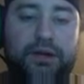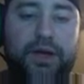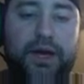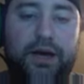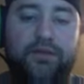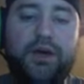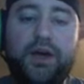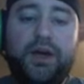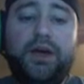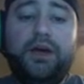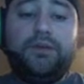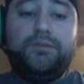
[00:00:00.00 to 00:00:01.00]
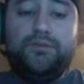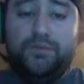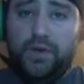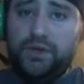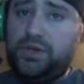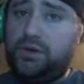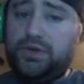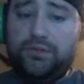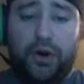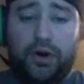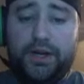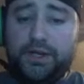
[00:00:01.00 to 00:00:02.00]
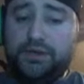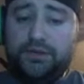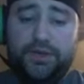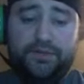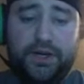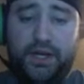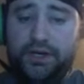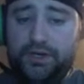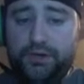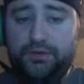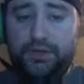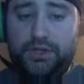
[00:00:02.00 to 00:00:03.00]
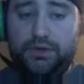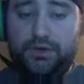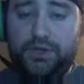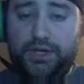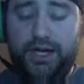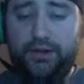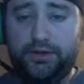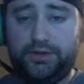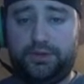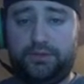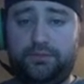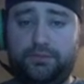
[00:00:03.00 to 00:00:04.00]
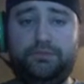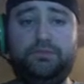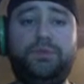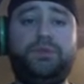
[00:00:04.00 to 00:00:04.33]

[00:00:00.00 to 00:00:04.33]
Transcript: have your social marketing certification. It's $200. So